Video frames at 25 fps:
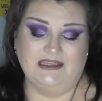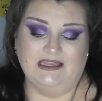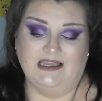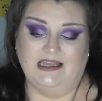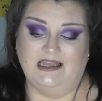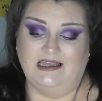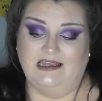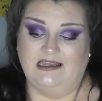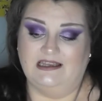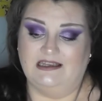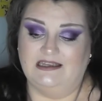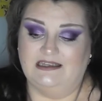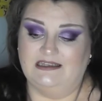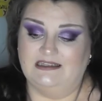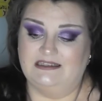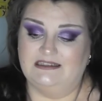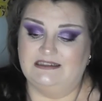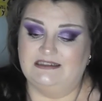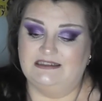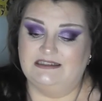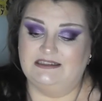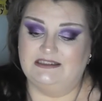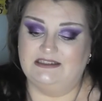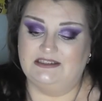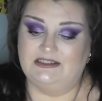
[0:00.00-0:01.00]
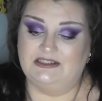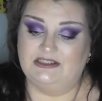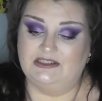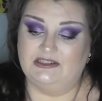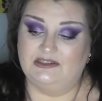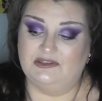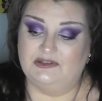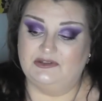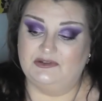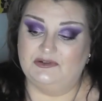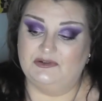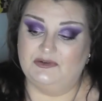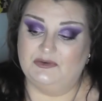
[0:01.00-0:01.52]
Uh,
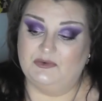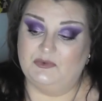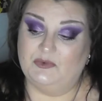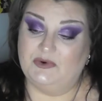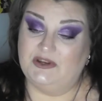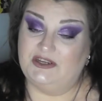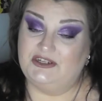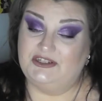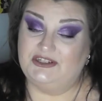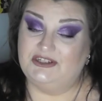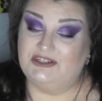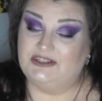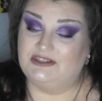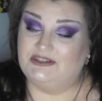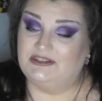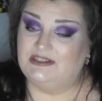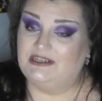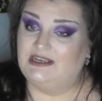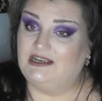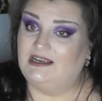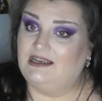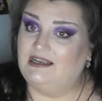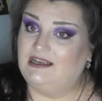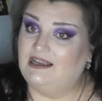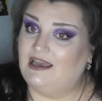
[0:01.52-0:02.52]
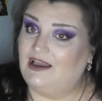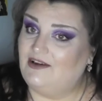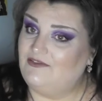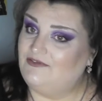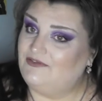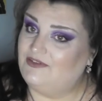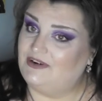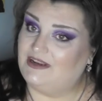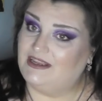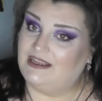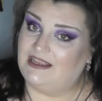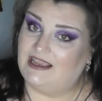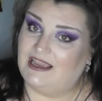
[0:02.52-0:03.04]
to wish the
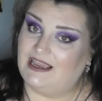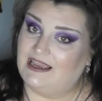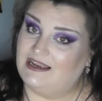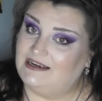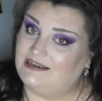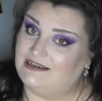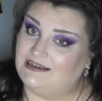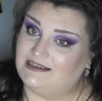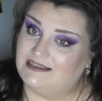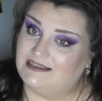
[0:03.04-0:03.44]
lovely Anya